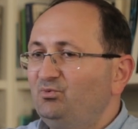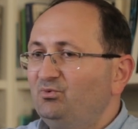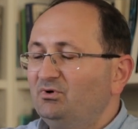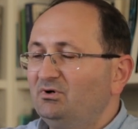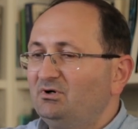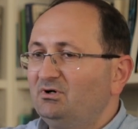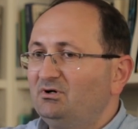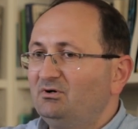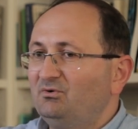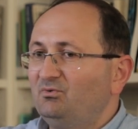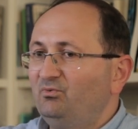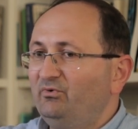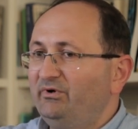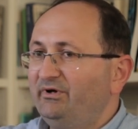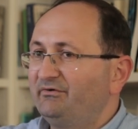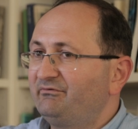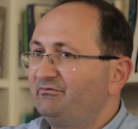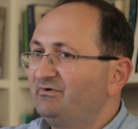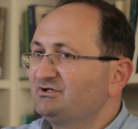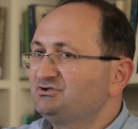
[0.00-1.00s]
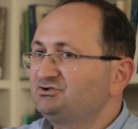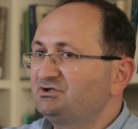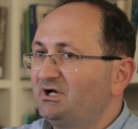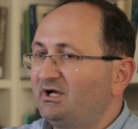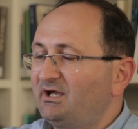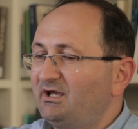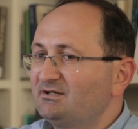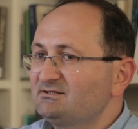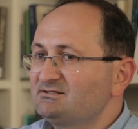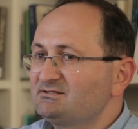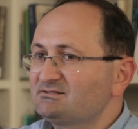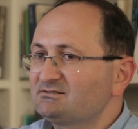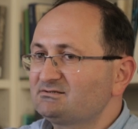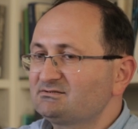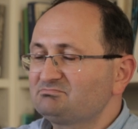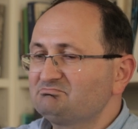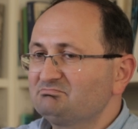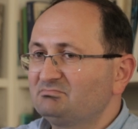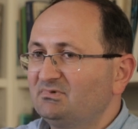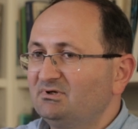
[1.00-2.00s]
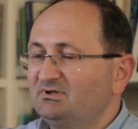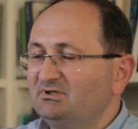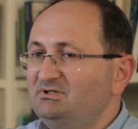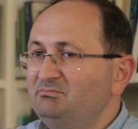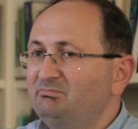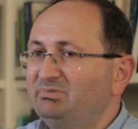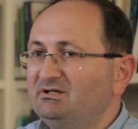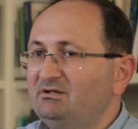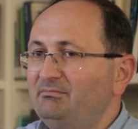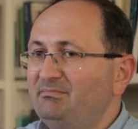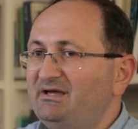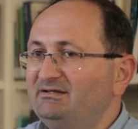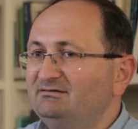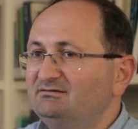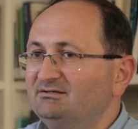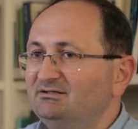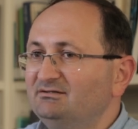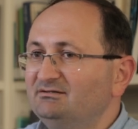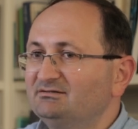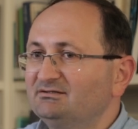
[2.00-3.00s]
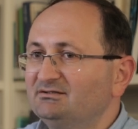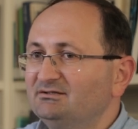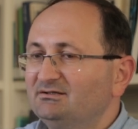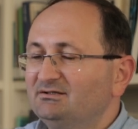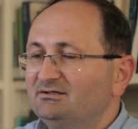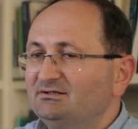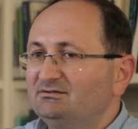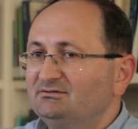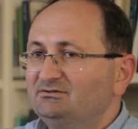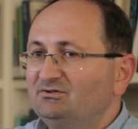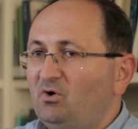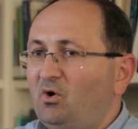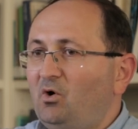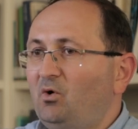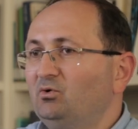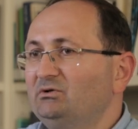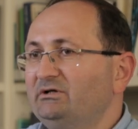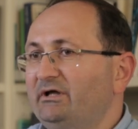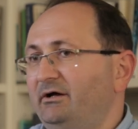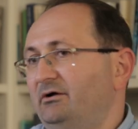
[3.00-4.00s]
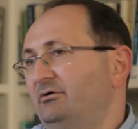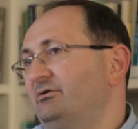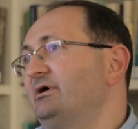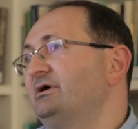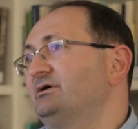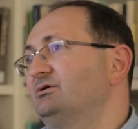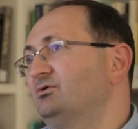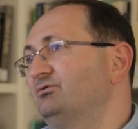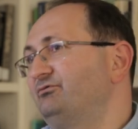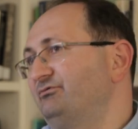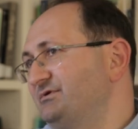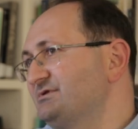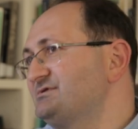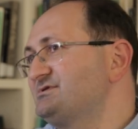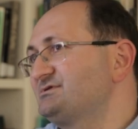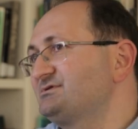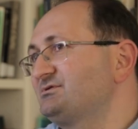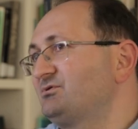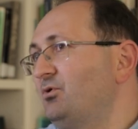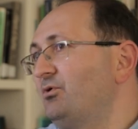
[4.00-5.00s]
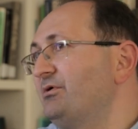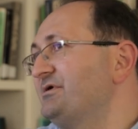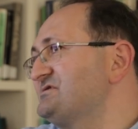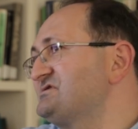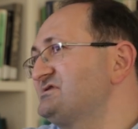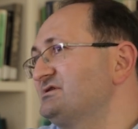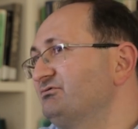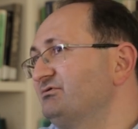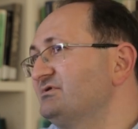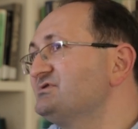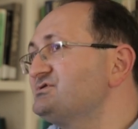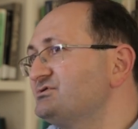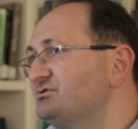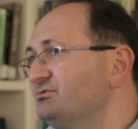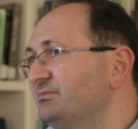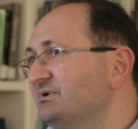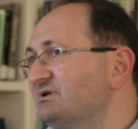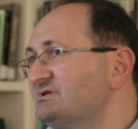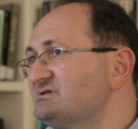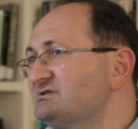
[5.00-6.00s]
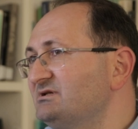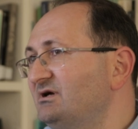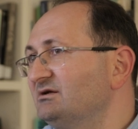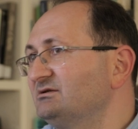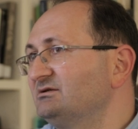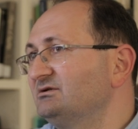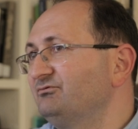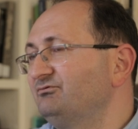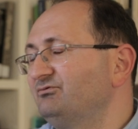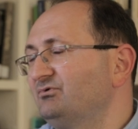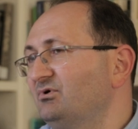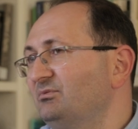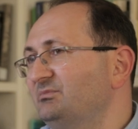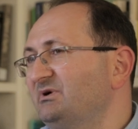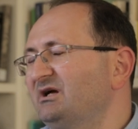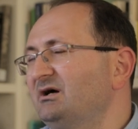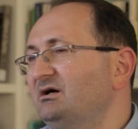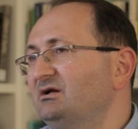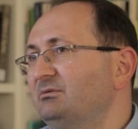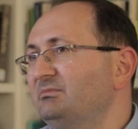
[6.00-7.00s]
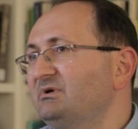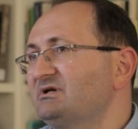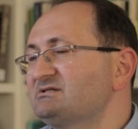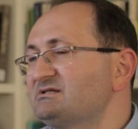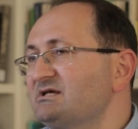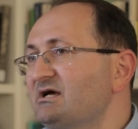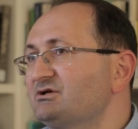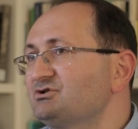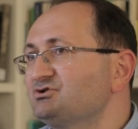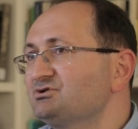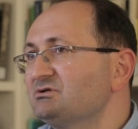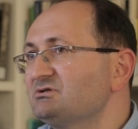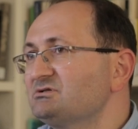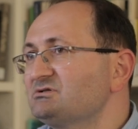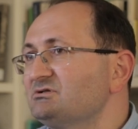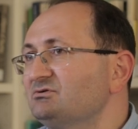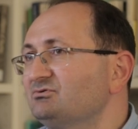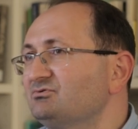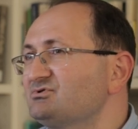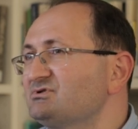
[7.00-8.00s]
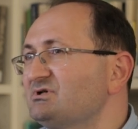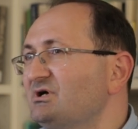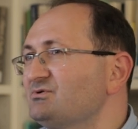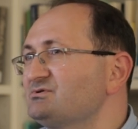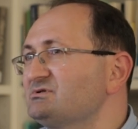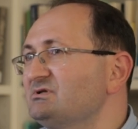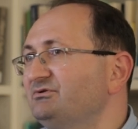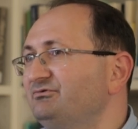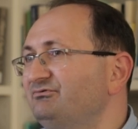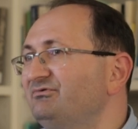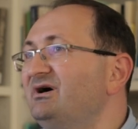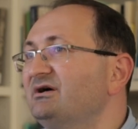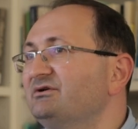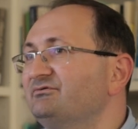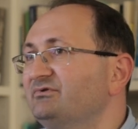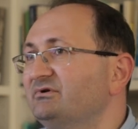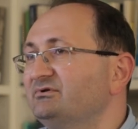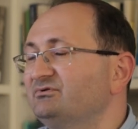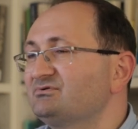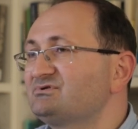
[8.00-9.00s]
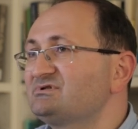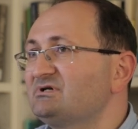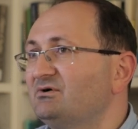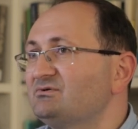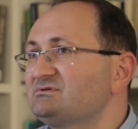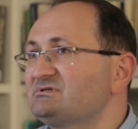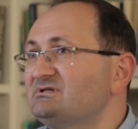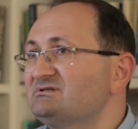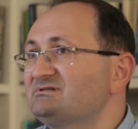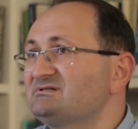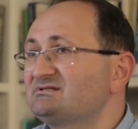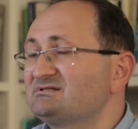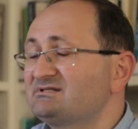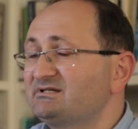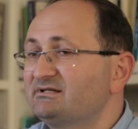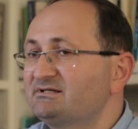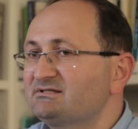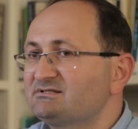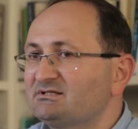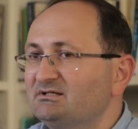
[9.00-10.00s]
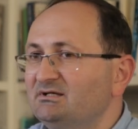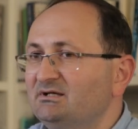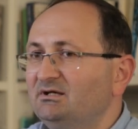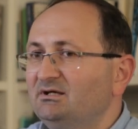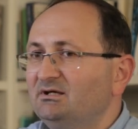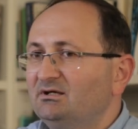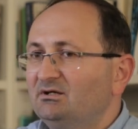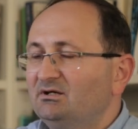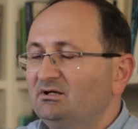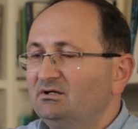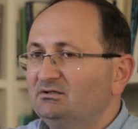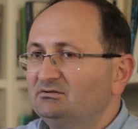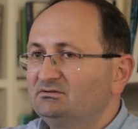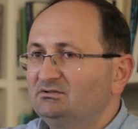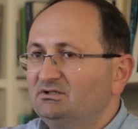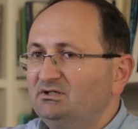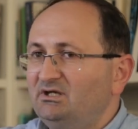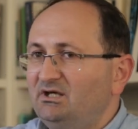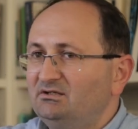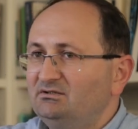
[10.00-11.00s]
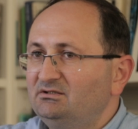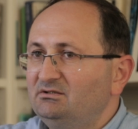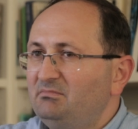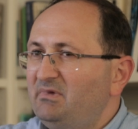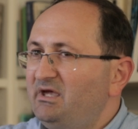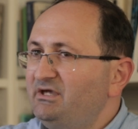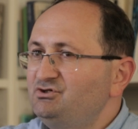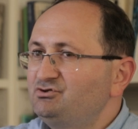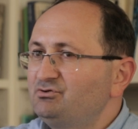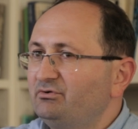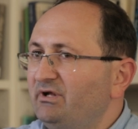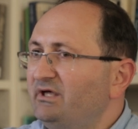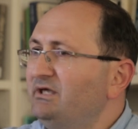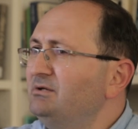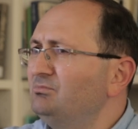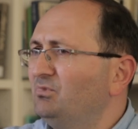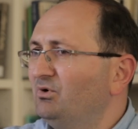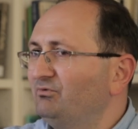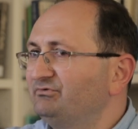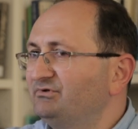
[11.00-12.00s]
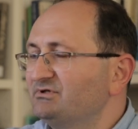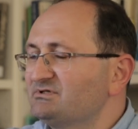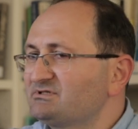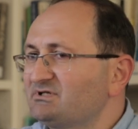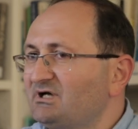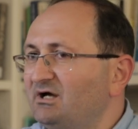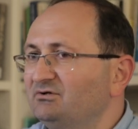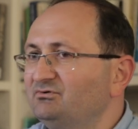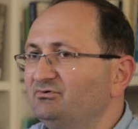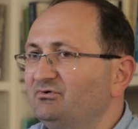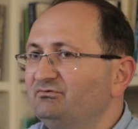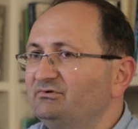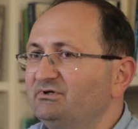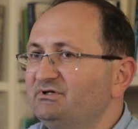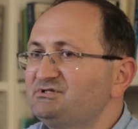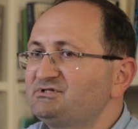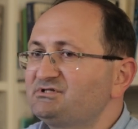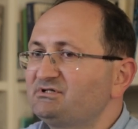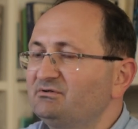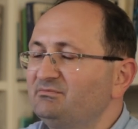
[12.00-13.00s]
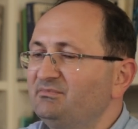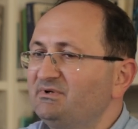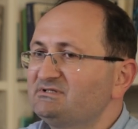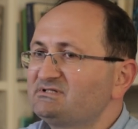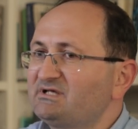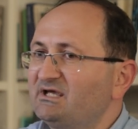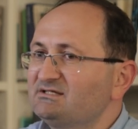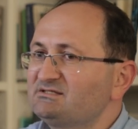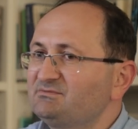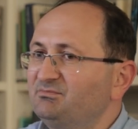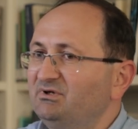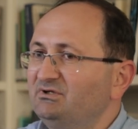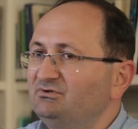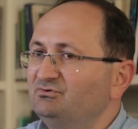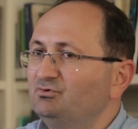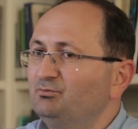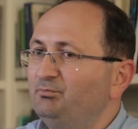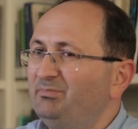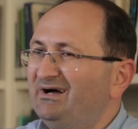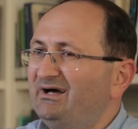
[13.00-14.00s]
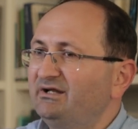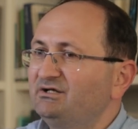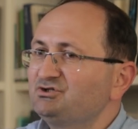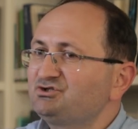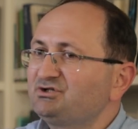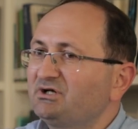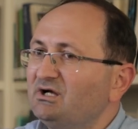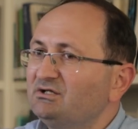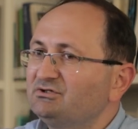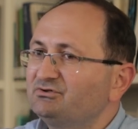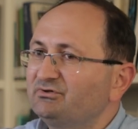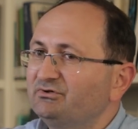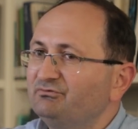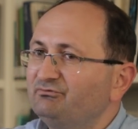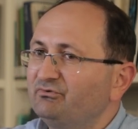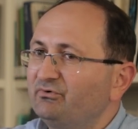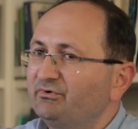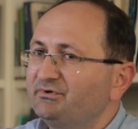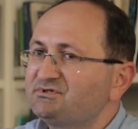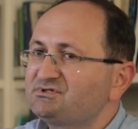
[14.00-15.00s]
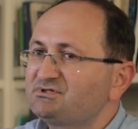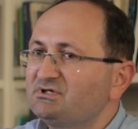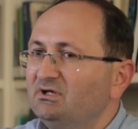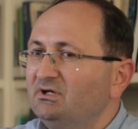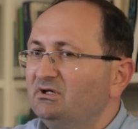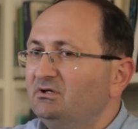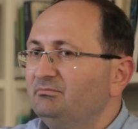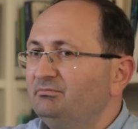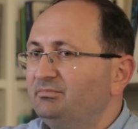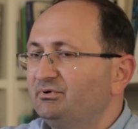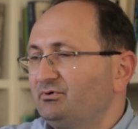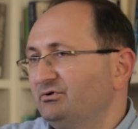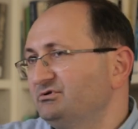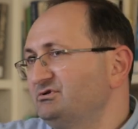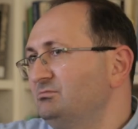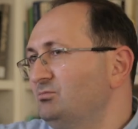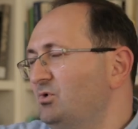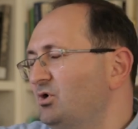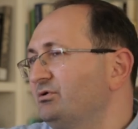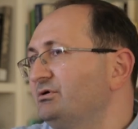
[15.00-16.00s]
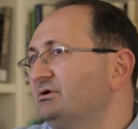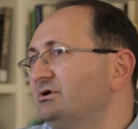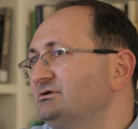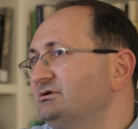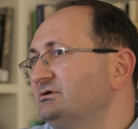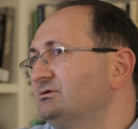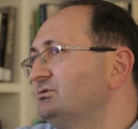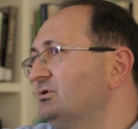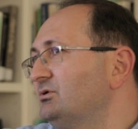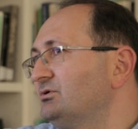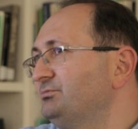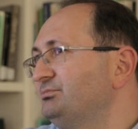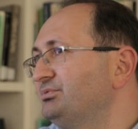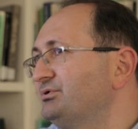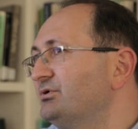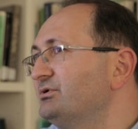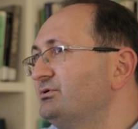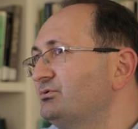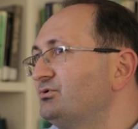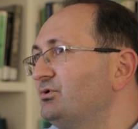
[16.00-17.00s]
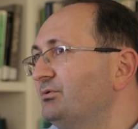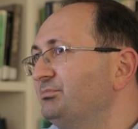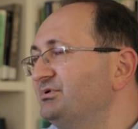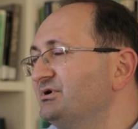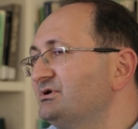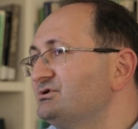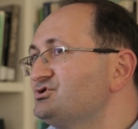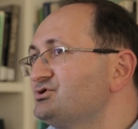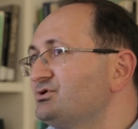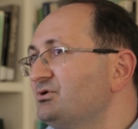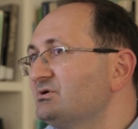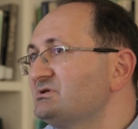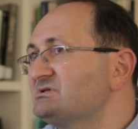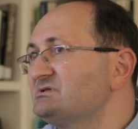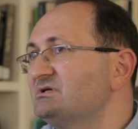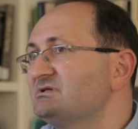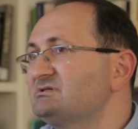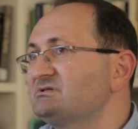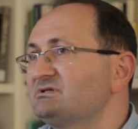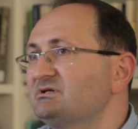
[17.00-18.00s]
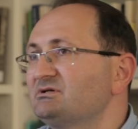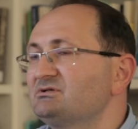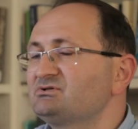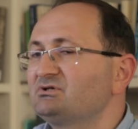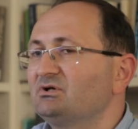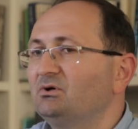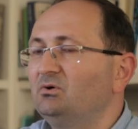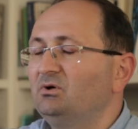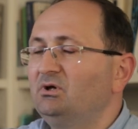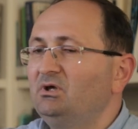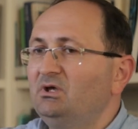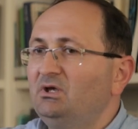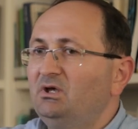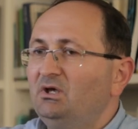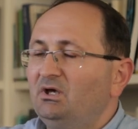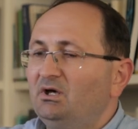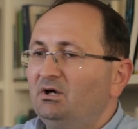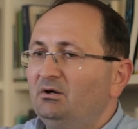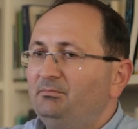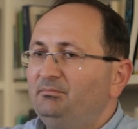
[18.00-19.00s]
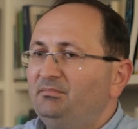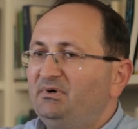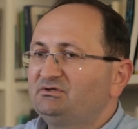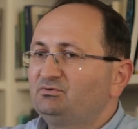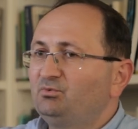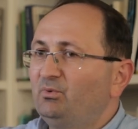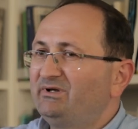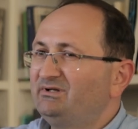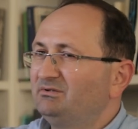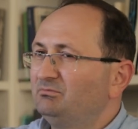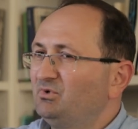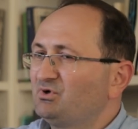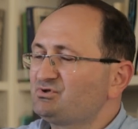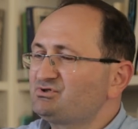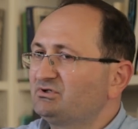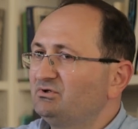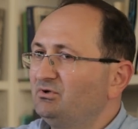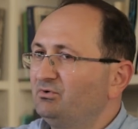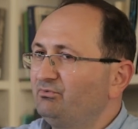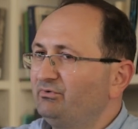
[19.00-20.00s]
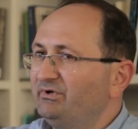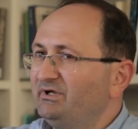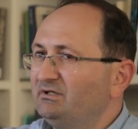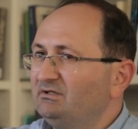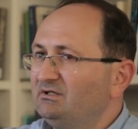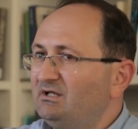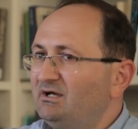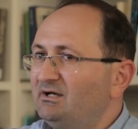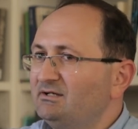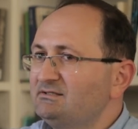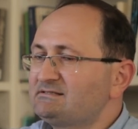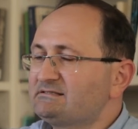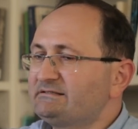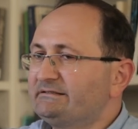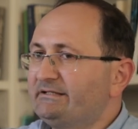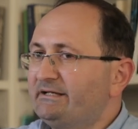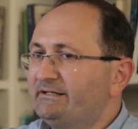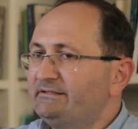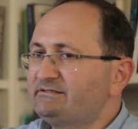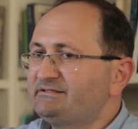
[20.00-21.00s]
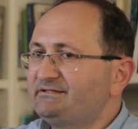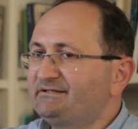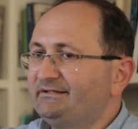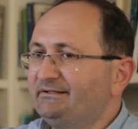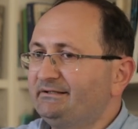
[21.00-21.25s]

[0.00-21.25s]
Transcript: where Russia has implemented the whole array of its coercive instruments, starting from economic sanctions in 2005 and 2006. And the major aim of this kind of the instruments has been to punish country for its pro-democratic or pro-European choice, let's say so. But when Moscow realized that